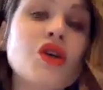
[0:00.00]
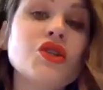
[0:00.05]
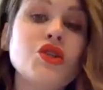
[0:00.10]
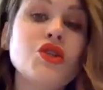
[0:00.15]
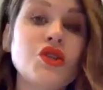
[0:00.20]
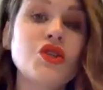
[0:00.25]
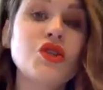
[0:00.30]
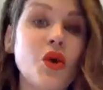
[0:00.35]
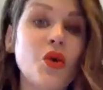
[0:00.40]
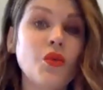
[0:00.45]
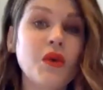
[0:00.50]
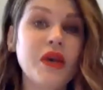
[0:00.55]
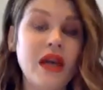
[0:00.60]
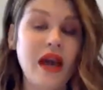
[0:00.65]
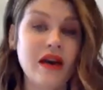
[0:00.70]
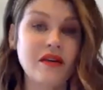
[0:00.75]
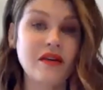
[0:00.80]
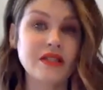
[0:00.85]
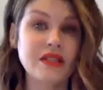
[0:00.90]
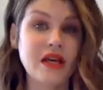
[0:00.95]
So we
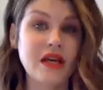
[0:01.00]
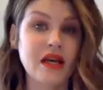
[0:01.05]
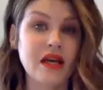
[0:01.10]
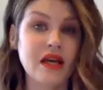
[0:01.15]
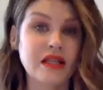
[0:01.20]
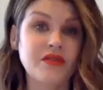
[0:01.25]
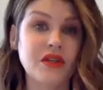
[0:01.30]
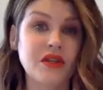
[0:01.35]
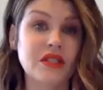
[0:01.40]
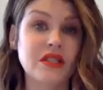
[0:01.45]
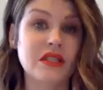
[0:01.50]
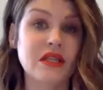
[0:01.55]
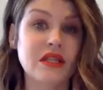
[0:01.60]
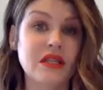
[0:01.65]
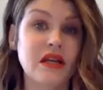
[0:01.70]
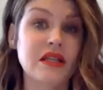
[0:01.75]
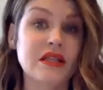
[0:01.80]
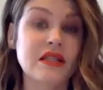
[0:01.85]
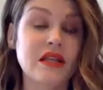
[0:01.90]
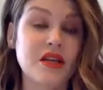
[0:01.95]
have scientific
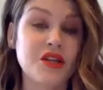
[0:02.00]
studies